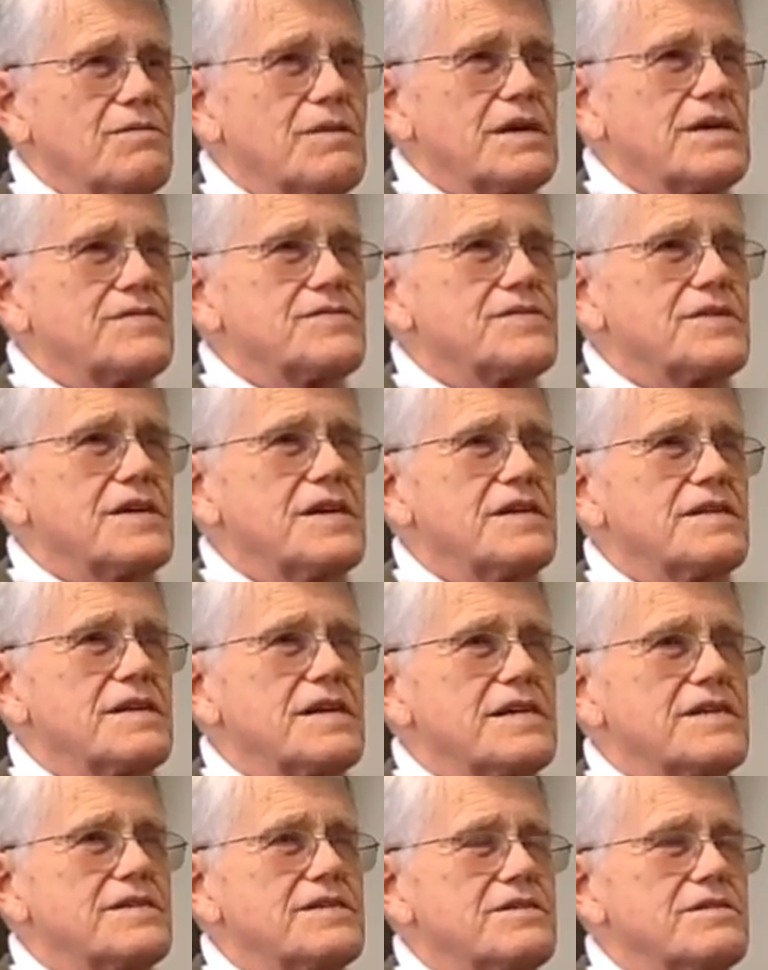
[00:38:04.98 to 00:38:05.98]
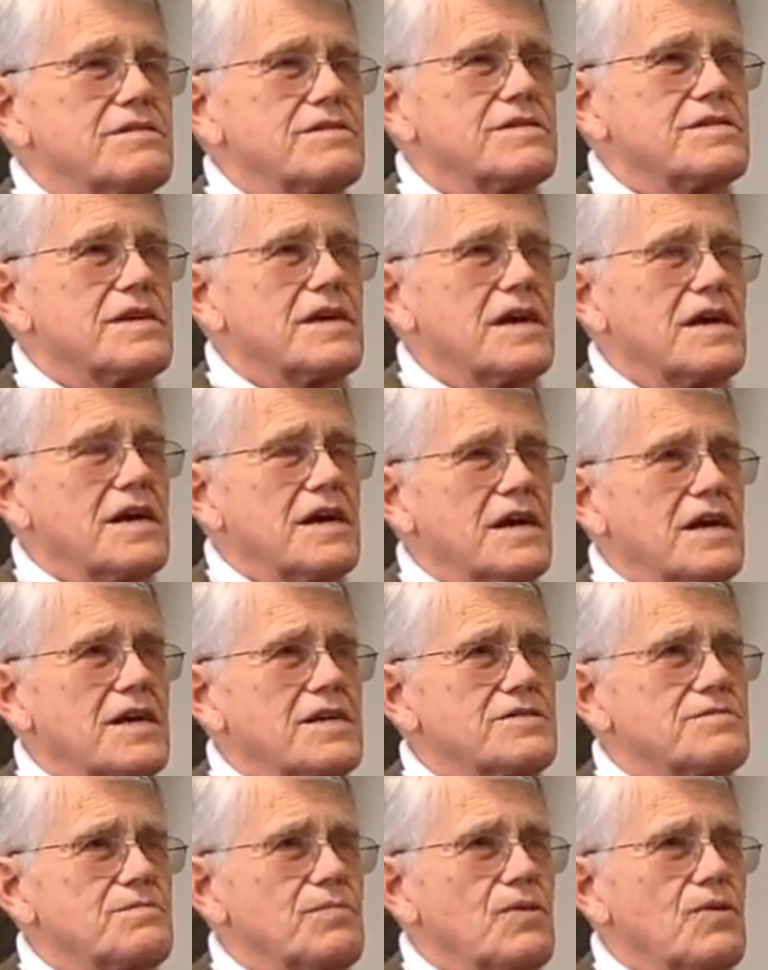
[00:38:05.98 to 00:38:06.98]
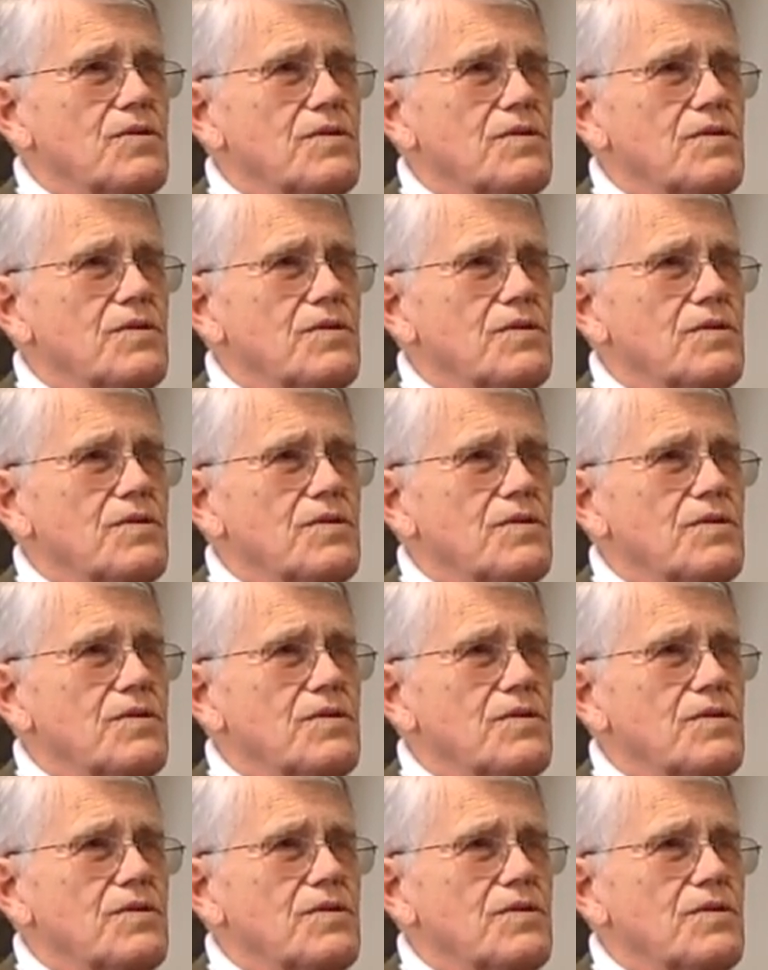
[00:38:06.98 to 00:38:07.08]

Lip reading: way of saying that too. It's